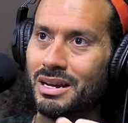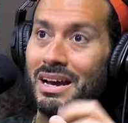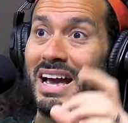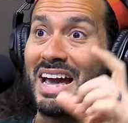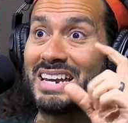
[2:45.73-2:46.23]

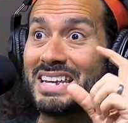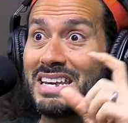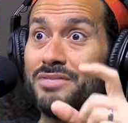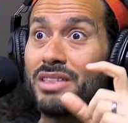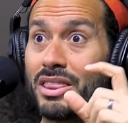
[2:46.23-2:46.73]
Mm. And
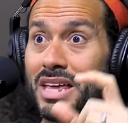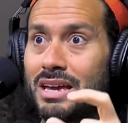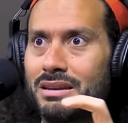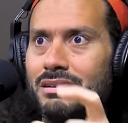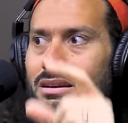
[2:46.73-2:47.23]
even
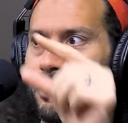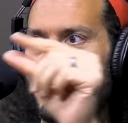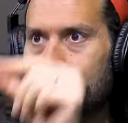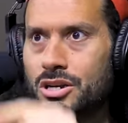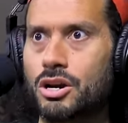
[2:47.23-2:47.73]
then,
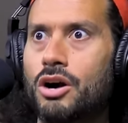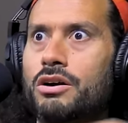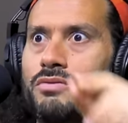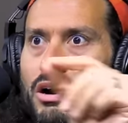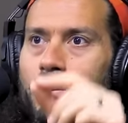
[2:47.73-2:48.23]
there's a carve